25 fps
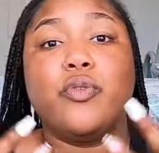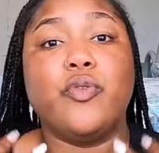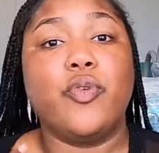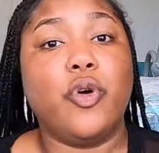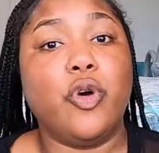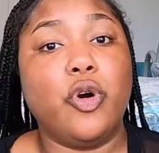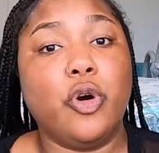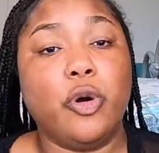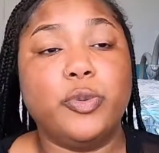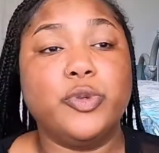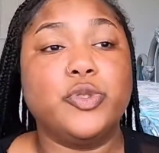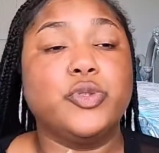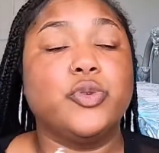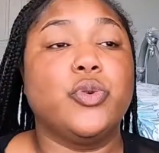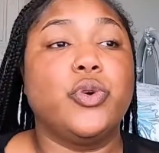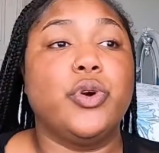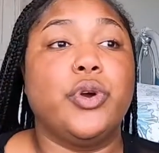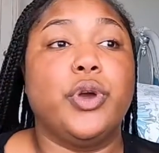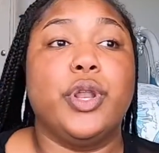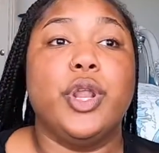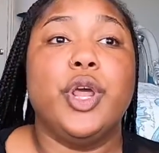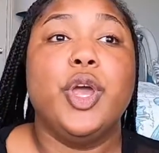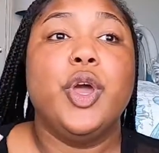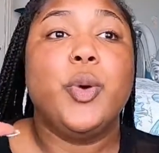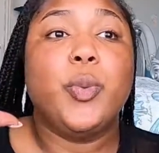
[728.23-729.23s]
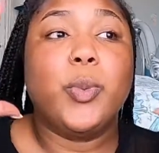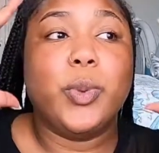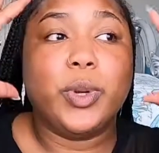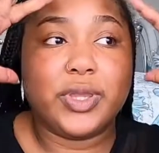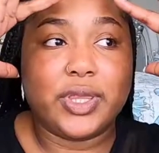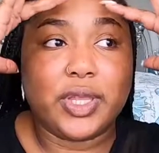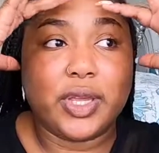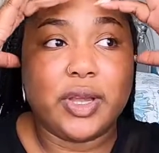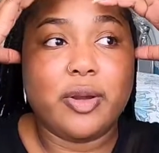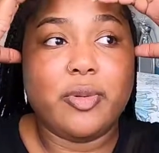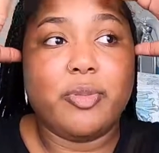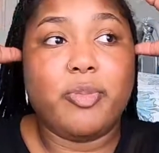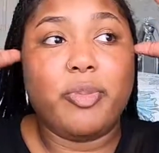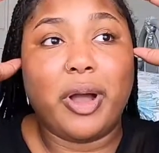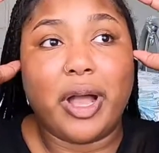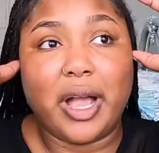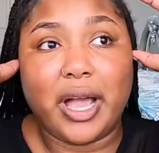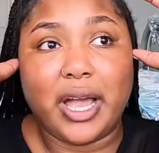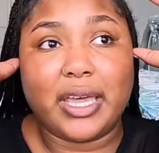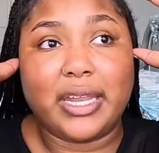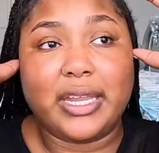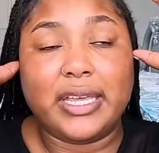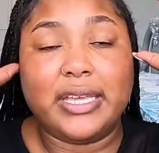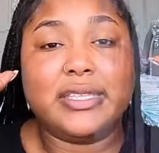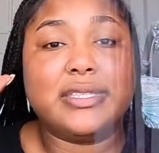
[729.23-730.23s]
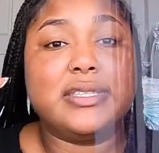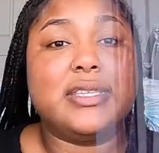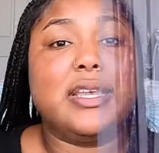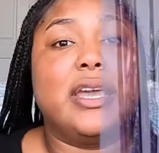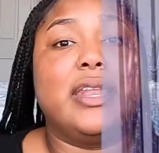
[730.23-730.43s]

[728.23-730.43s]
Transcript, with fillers: robes on with their bonnets